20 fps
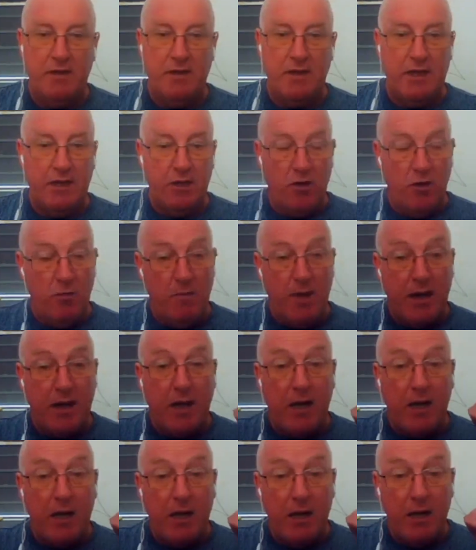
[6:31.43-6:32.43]
that no
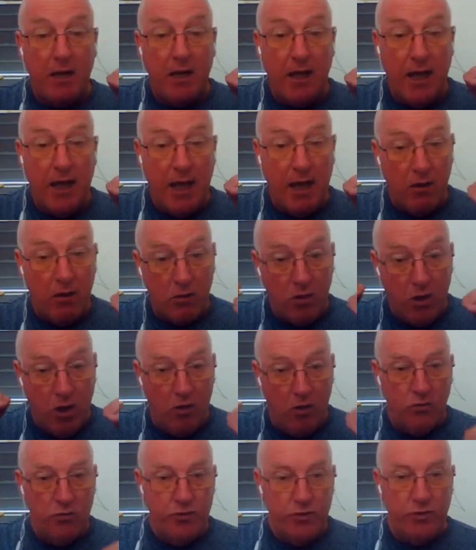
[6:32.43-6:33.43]
matter how
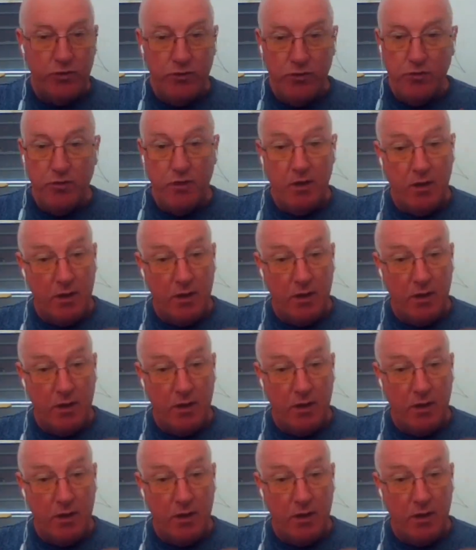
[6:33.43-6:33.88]
cold you